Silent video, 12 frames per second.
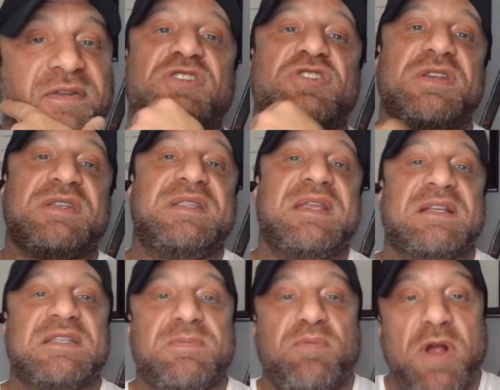It's just the
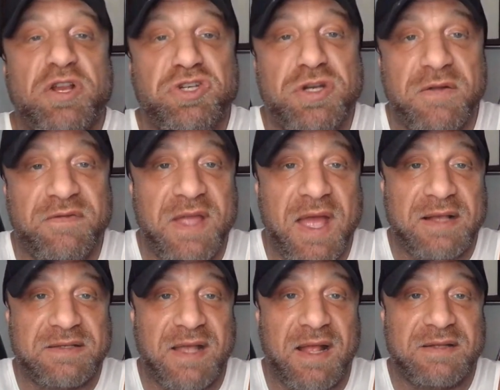expression of the
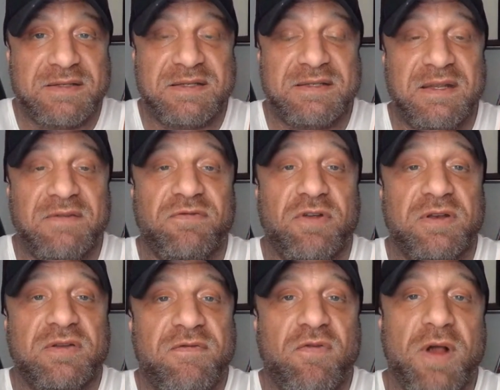exons is different
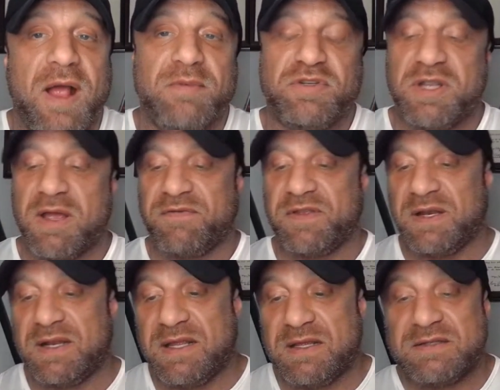for MGF than
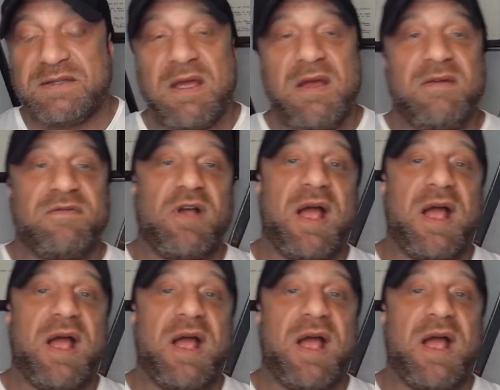it is for